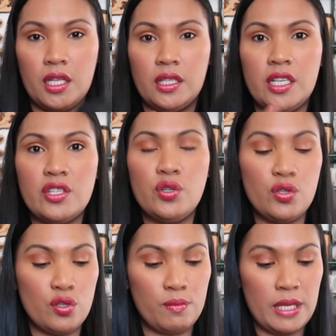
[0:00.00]
This
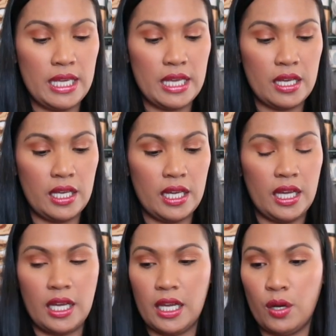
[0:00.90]
used to be
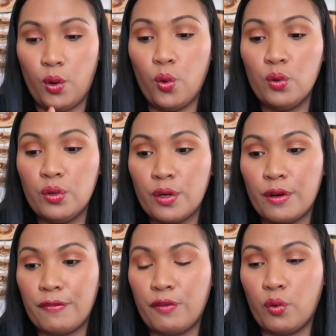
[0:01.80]
a
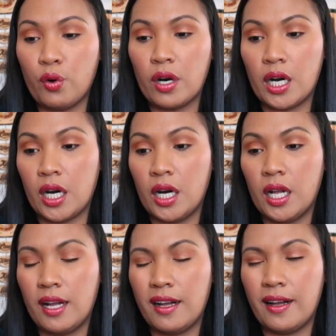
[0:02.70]
holder for
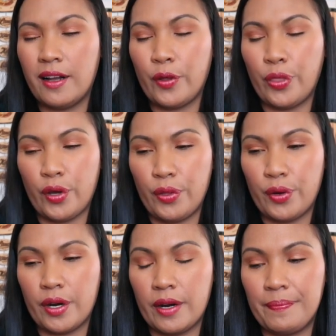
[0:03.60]

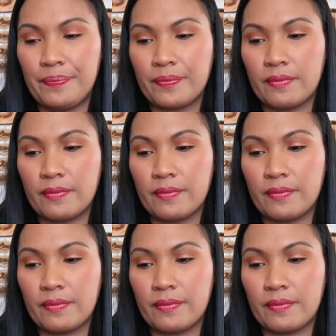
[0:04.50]
another